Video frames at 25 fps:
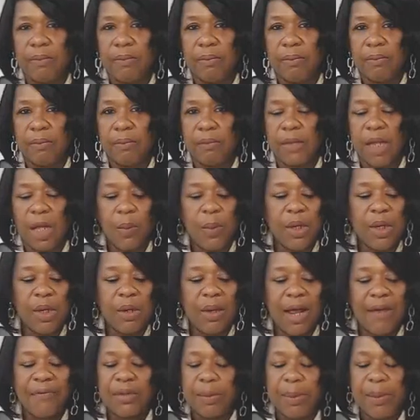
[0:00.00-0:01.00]
And we don't
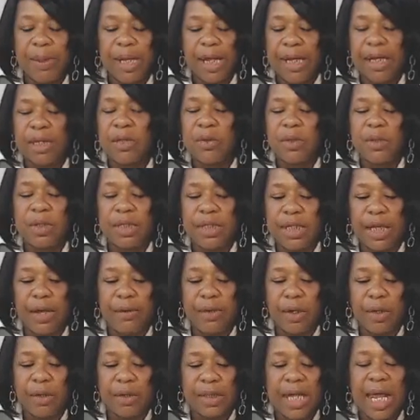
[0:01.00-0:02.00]
have to play into a
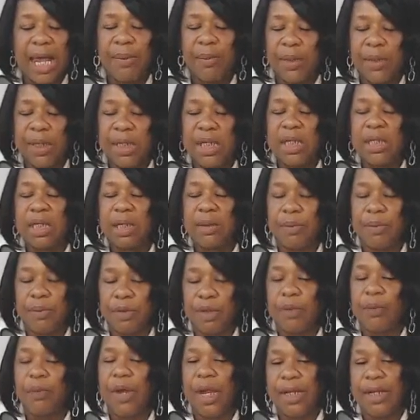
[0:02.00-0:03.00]
stereotype. We need to
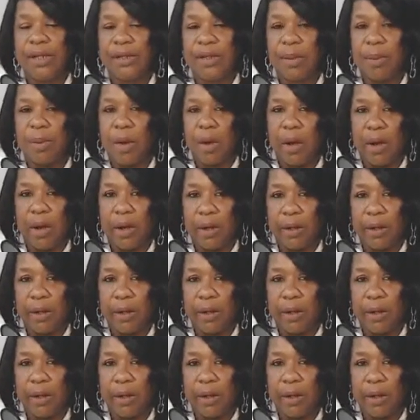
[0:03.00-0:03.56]
raise the bar.